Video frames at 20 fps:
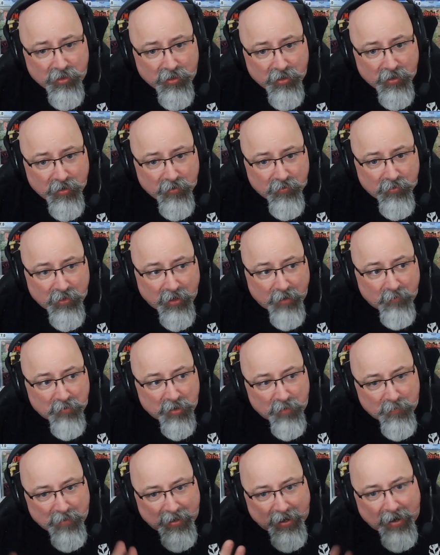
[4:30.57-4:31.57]
that I'm going to
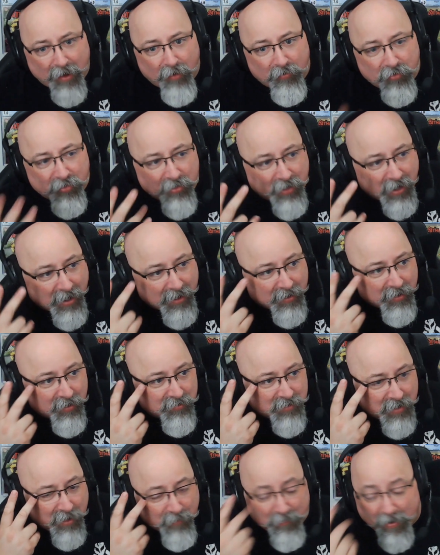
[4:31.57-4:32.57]
be out, that
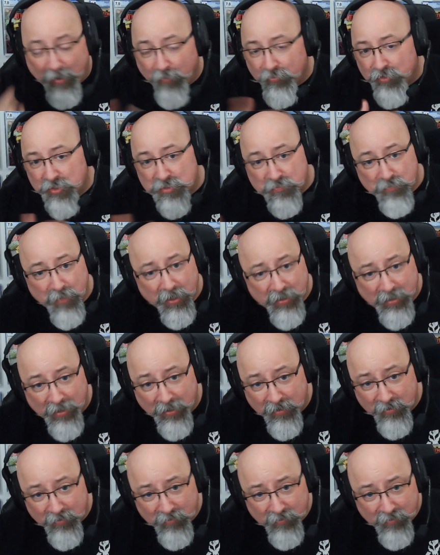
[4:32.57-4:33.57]
I'm out this
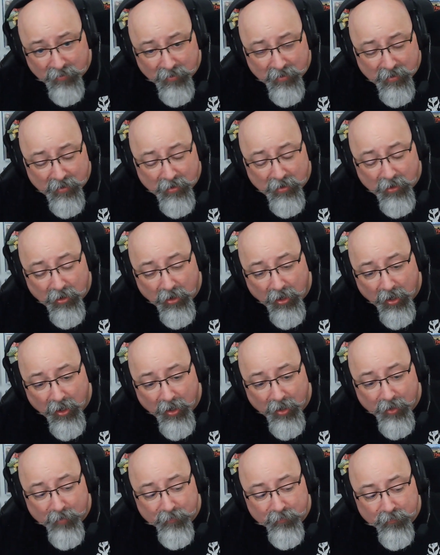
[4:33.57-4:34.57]
money?
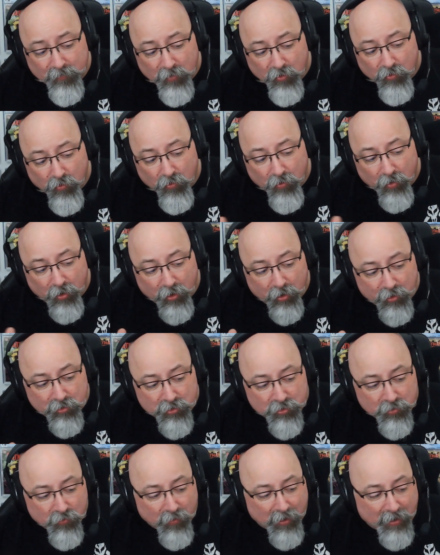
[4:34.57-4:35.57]
Or
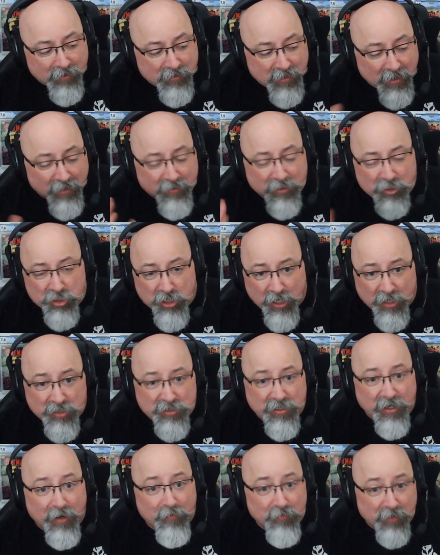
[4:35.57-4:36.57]
do I take the chance
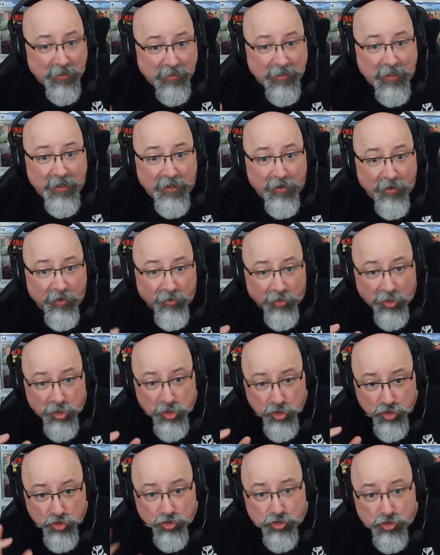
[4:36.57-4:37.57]
that I'm going to get a
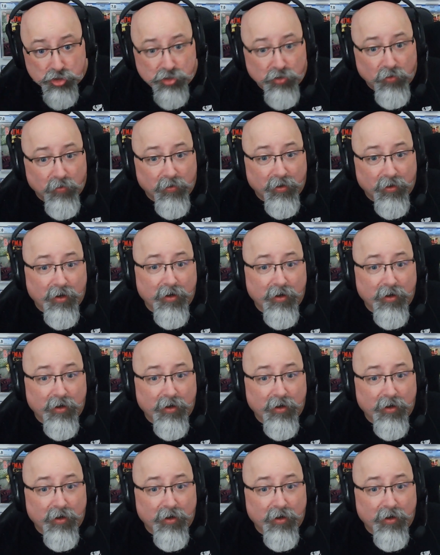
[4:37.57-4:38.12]
huge score?